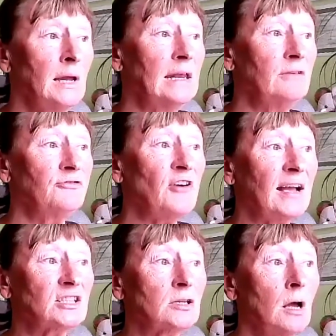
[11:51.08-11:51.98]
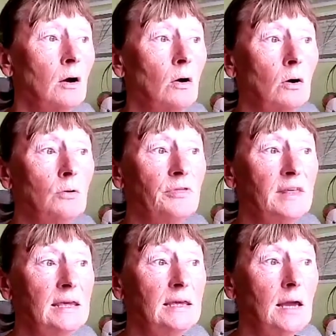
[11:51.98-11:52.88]
In fact, on
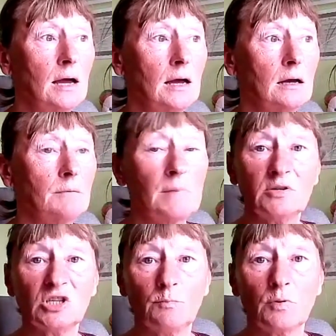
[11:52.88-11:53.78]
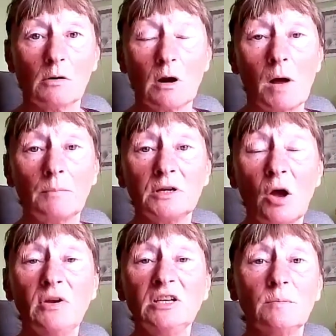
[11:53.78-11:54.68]
the membership program, I'm
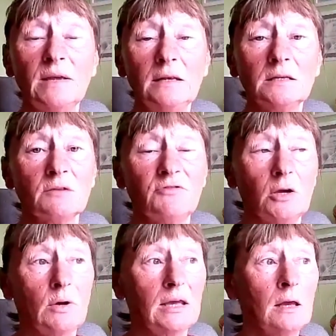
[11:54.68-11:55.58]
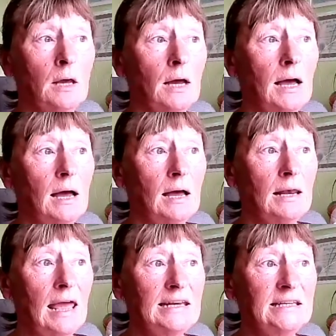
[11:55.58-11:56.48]
going to be interviewing a
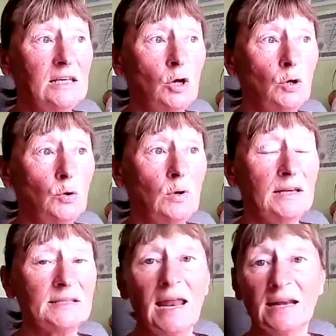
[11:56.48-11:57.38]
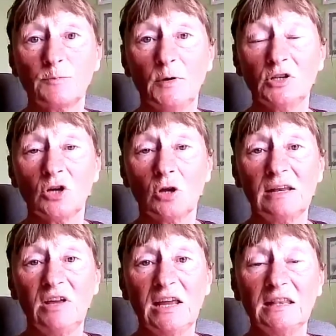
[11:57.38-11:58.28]
lady who is an expert on
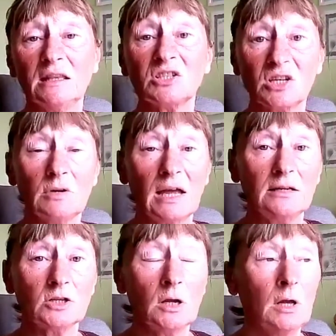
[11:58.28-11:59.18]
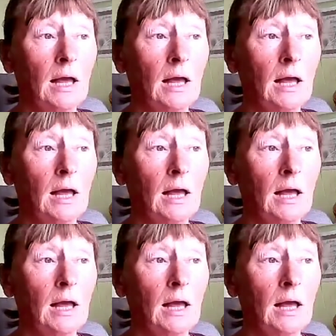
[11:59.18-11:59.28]
living in the Stone Age.